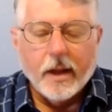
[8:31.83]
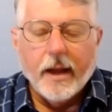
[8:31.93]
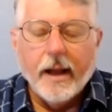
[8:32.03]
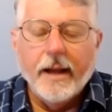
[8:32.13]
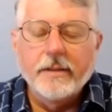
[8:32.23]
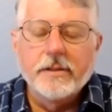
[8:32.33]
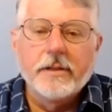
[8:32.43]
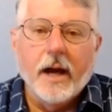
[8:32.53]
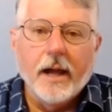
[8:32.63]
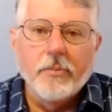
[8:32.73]
As a
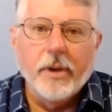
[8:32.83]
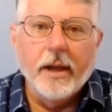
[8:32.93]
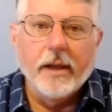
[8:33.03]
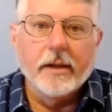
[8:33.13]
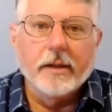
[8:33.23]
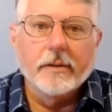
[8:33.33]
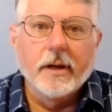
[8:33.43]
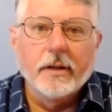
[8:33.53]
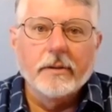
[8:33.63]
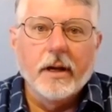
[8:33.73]
diabetic,
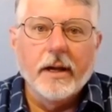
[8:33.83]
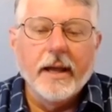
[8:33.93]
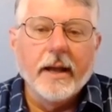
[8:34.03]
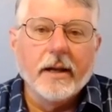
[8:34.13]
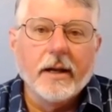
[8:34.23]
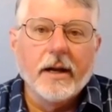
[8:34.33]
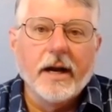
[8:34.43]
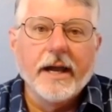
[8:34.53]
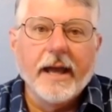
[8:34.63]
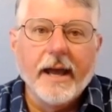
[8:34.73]
I
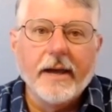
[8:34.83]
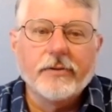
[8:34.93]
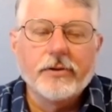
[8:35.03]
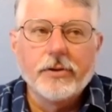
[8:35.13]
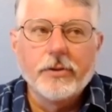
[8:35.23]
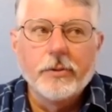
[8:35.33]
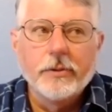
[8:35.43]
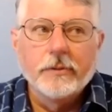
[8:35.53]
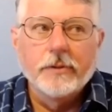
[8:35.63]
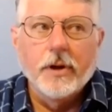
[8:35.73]
have to,
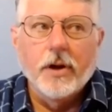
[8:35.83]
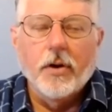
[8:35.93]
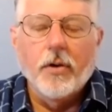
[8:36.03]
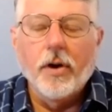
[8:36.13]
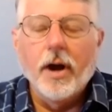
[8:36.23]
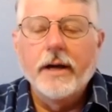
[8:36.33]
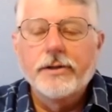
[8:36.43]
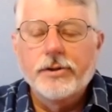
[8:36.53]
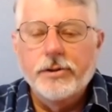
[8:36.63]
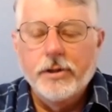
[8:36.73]
or I
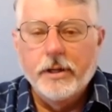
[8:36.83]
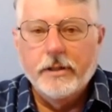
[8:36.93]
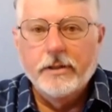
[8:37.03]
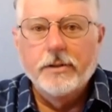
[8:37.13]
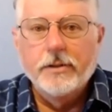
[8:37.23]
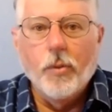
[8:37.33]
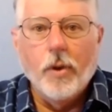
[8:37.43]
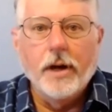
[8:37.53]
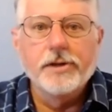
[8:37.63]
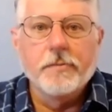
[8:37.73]
should,
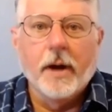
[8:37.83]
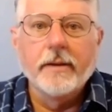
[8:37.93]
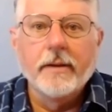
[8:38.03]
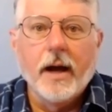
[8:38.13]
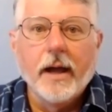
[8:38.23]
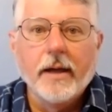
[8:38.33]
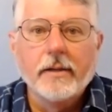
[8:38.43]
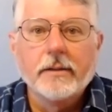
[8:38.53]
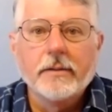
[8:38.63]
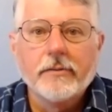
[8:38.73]
watch my diet
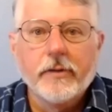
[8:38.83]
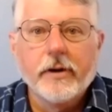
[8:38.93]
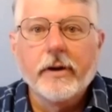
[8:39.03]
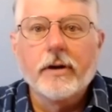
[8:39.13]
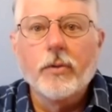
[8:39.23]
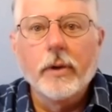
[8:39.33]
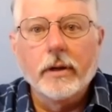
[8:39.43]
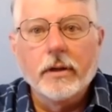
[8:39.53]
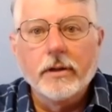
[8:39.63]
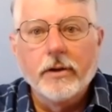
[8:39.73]
very
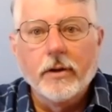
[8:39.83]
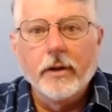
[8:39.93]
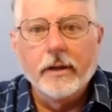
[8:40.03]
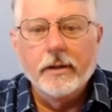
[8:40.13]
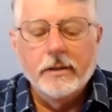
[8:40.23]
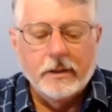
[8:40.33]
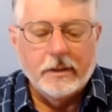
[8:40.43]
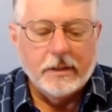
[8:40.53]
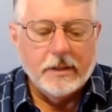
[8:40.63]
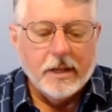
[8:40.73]
clearly.
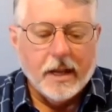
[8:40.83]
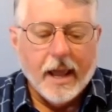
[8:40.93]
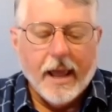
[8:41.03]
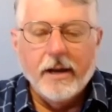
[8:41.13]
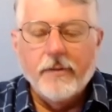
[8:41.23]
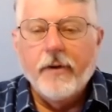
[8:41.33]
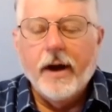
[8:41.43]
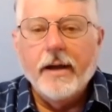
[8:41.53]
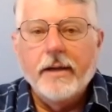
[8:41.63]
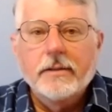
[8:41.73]
And if
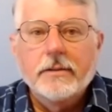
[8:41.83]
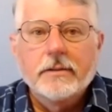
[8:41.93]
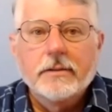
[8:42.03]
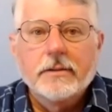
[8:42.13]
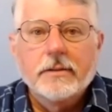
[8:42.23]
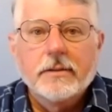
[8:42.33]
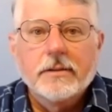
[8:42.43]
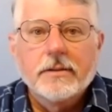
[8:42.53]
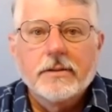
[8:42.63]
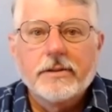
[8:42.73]
I
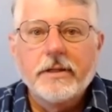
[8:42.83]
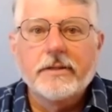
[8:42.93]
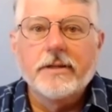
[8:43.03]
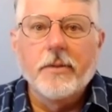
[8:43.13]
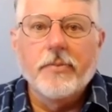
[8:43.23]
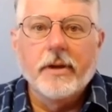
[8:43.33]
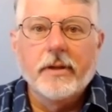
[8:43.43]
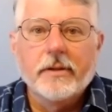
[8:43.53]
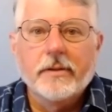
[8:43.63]
see something